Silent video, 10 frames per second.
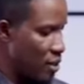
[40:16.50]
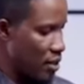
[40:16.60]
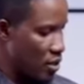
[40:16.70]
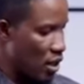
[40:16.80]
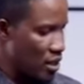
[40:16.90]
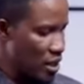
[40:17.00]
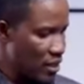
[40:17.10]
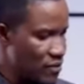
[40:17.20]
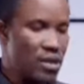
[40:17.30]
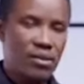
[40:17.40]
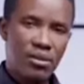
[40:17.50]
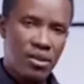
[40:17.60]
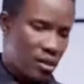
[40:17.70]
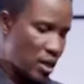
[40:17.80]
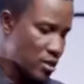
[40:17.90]
because God gives
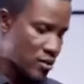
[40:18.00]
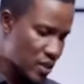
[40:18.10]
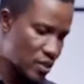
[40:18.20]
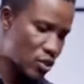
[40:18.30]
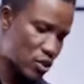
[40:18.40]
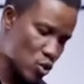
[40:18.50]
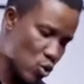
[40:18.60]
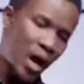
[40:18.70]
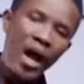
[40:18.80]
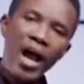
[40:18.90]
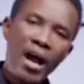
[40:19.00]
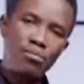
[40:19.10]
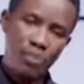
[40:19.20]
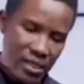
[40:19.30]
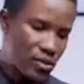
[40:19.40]
seed to the sower
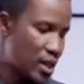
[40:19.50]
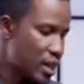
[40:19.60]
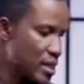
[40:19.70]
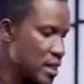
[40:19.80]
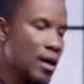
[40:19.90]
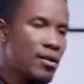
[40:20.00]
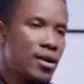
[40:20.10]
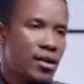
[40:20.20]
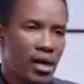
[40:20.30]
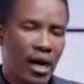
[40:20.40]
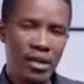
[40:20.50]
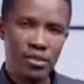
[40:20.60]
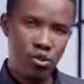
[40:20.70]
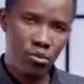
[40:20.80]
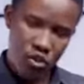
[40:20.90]
and bread to the eater.
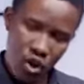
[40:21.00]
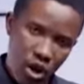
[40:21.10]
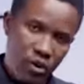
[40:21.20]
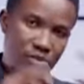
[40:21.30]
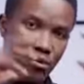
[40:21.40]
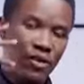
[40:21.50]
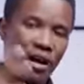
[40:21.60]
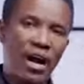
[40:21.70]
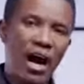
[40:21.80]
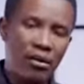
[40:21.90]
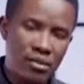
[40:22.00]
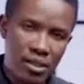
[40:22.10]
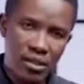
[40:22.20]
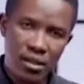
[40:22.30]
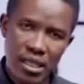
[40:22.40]
And you must always move around
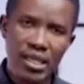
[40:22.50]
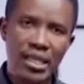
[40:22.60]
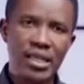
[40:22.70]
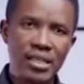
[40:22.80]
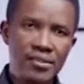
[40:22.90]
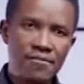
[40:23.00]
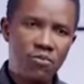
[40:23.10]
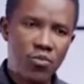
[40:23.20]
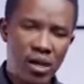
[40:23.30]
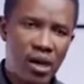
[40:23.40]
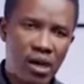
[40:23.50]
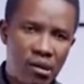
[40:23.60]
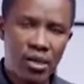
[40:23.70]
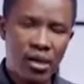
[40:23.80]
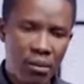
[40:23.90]
thinking,
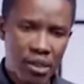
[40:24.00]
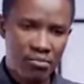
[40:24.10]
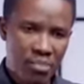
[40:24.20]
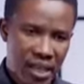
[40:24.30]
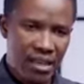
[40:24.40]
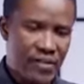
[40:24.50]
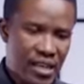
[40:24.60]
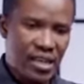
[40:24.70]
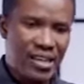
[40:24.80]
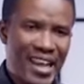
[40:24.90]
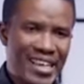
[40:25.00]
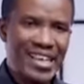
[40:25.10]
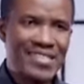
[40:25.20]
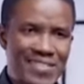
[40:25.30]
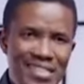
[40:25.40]
behaving like
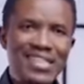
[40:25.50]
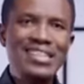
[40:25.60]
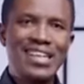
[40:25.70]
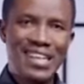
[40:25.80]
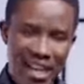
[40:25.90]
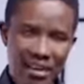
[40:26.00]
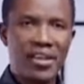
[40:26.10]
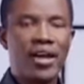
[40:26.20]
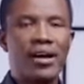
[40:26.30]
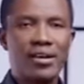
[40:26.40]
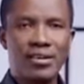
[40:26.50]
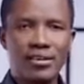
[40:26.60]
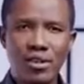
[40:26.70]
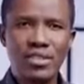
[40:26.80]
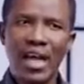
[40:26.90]
a seed carrier,
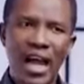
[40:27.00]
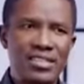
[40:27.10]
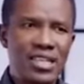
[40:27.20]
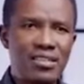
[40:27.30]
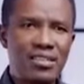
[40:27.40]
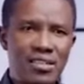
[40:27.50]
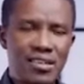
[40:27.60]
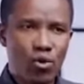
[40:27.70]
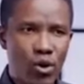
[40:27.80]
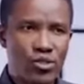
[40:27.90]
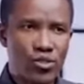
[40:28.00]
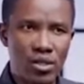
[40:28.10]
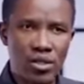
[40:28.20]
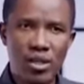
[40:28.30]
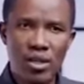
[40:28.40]
not asking the
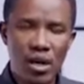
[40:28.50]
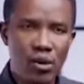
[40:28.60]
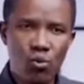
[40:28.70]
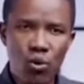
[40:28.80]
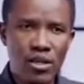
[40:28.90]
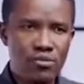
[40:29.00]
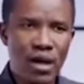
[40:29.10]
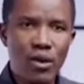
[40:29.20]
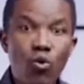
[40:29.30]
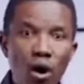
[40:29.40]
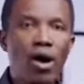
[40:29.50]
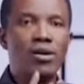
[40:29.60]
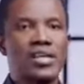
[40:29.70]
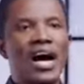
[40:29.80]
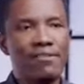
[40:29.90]
question, what does my
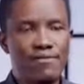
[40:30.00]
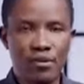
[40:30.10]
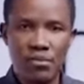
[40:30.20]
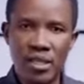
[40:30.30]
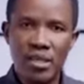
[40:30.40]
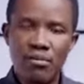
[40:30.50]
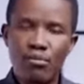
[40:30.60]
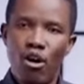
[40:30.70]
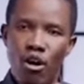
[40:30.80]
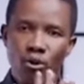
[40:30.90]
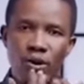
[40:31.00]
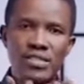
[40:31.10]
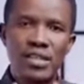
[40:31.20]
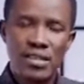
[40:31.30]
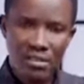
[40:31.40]
world have for me, but
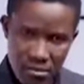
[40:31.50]
always